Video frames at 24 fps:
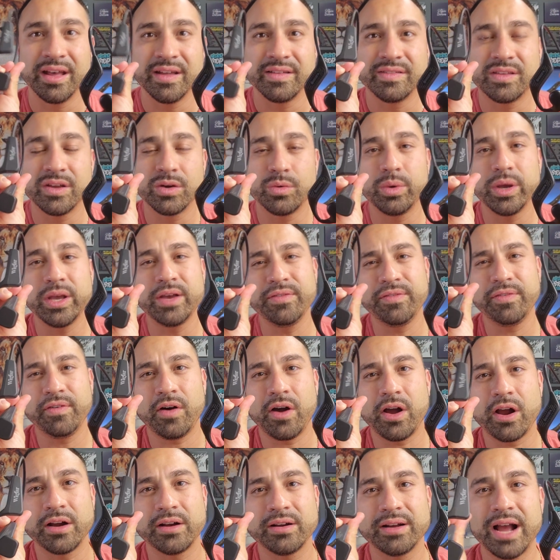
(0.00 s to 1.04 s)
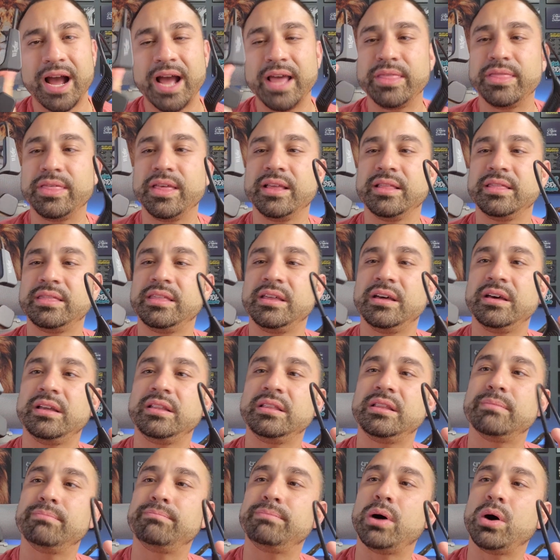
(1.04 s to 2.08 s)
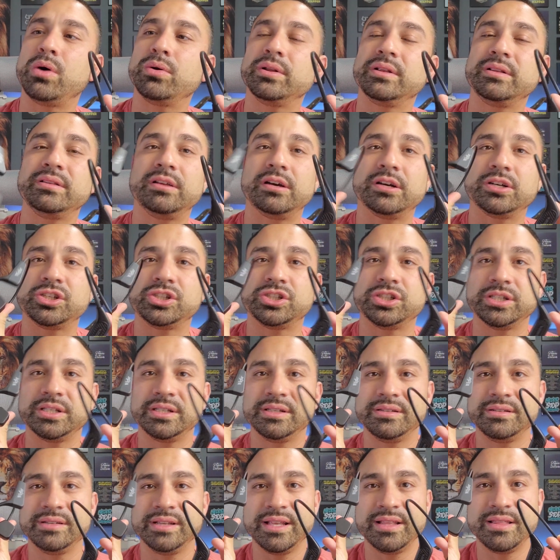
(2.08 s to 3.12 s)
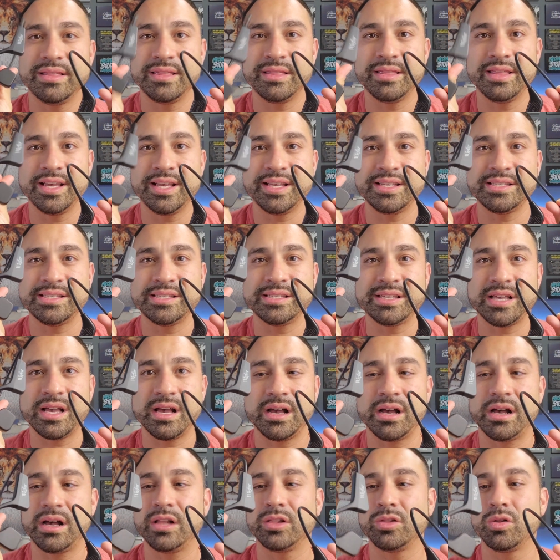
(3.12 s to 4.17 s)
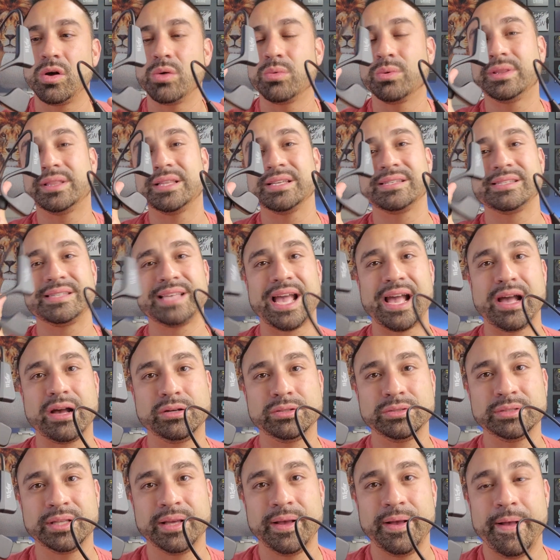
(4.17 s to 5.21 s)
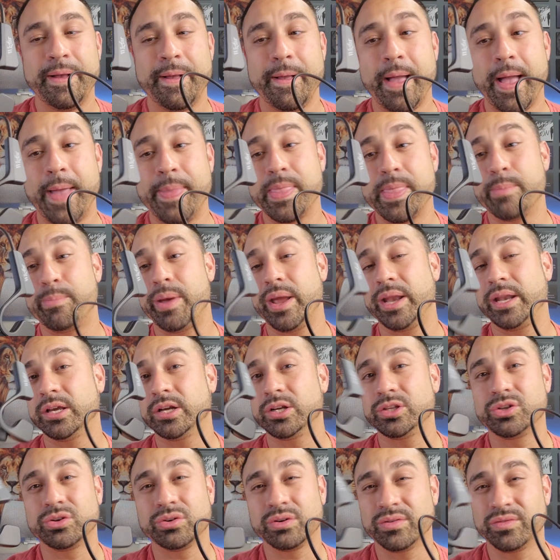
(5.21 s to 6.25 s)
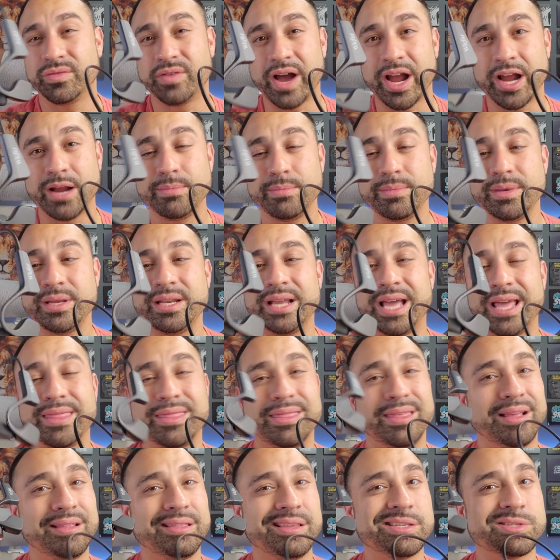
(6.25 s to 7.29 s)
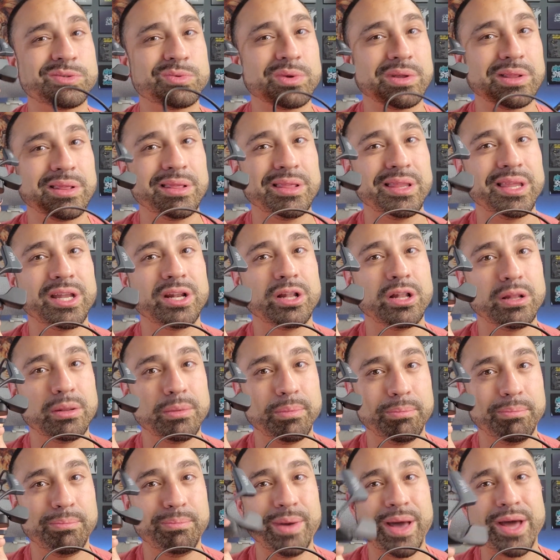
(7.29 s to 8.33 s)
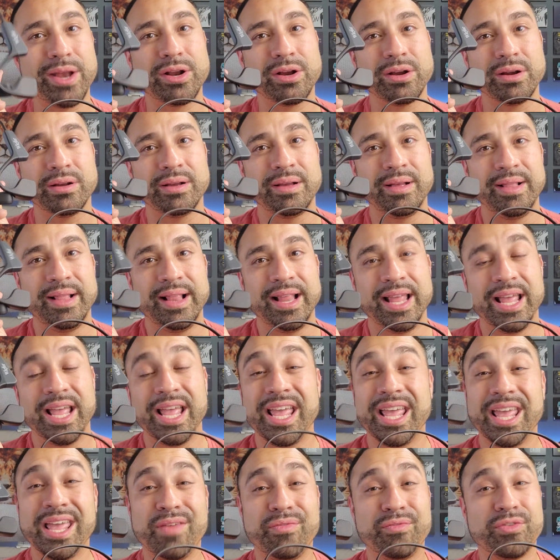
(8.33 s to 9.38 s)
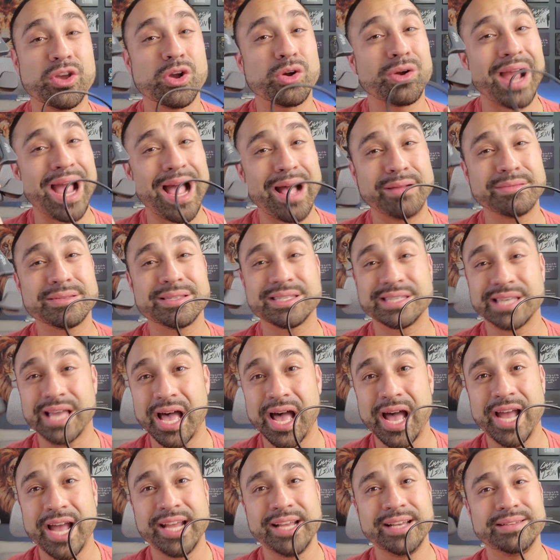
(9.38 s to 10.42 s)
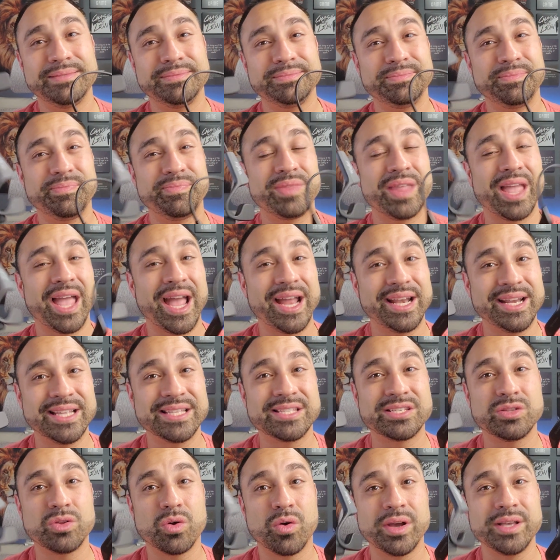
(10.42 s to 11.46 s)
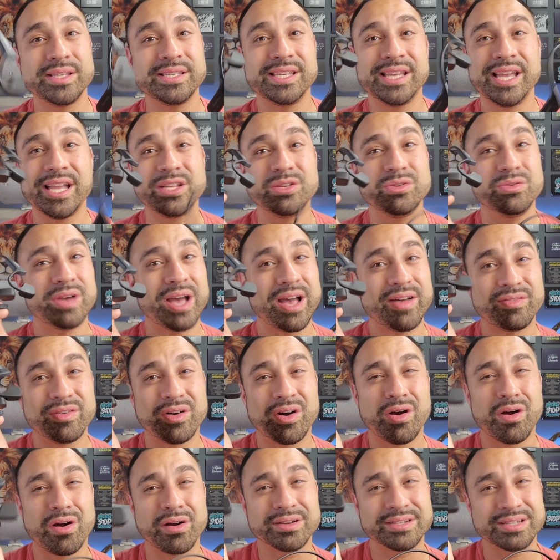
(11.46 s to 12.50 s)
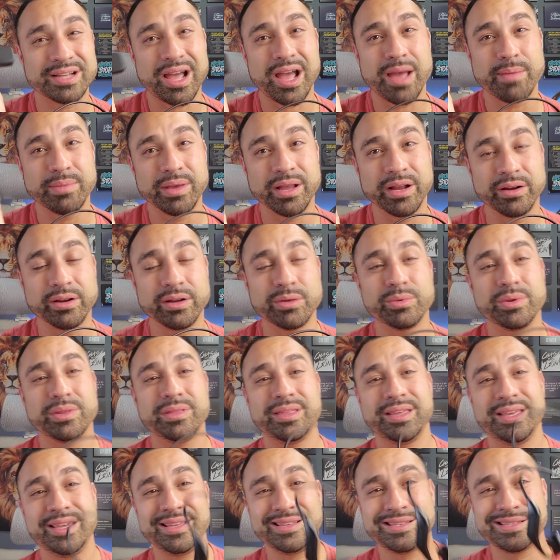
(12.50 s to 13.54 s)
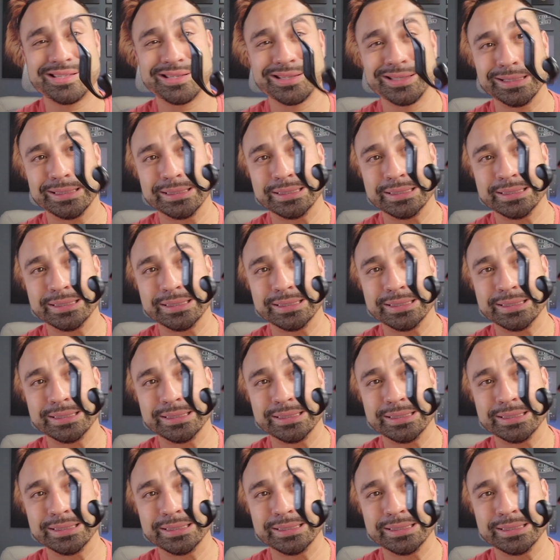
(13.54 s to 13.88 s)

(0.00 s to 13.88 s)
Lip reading: Wigfar. I think the bone induction in this, along with the sound, and depending on your environment, I think these were a little better. If you're outside and it's noisy and you have a hard time hearing with these,